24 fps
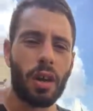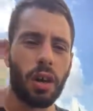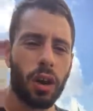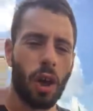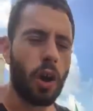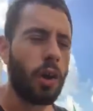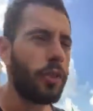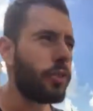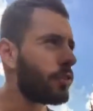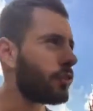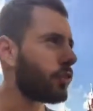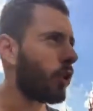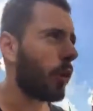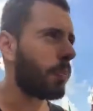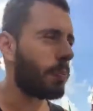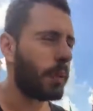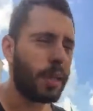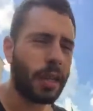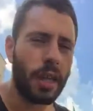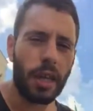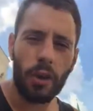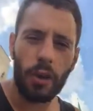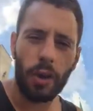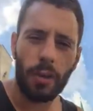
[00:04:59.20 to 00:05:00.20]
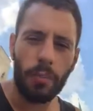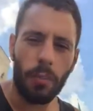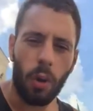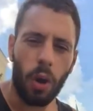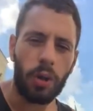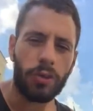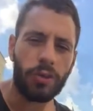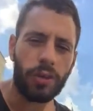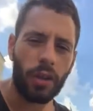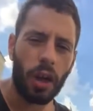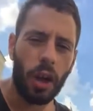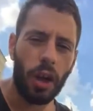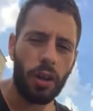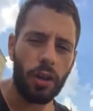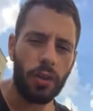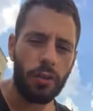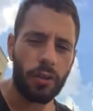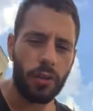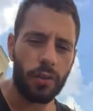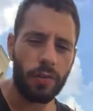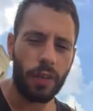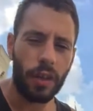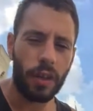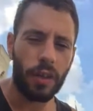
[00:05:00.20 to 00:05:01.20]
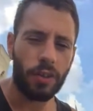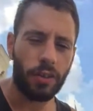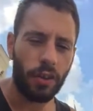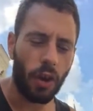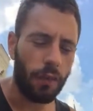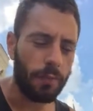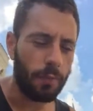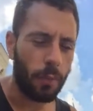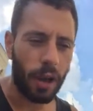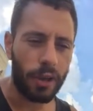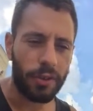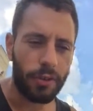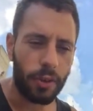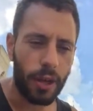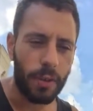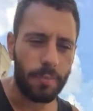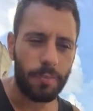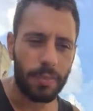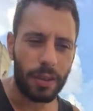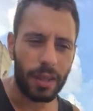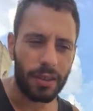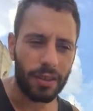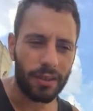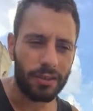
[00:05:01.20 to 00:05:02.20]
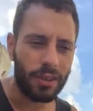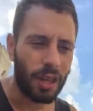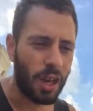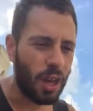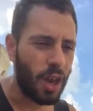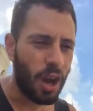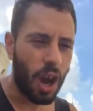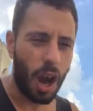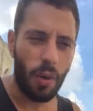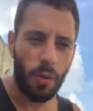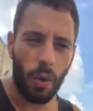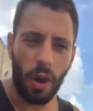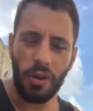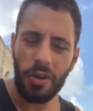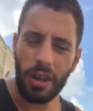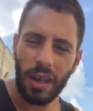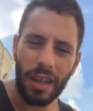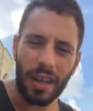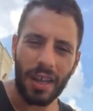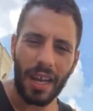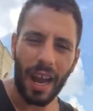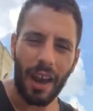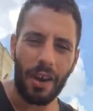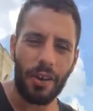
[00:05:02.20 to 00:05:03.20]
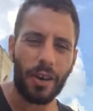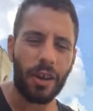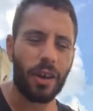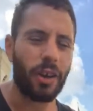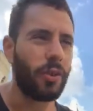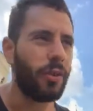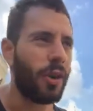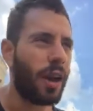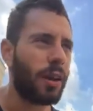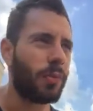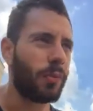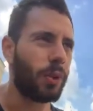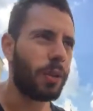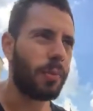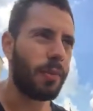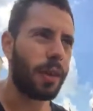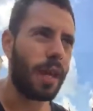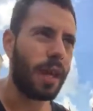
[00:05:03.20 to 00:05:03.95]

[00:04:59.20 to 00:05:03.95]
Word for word: clothes shopping here in Moscow to finish off my trip because I won't need to carry it around with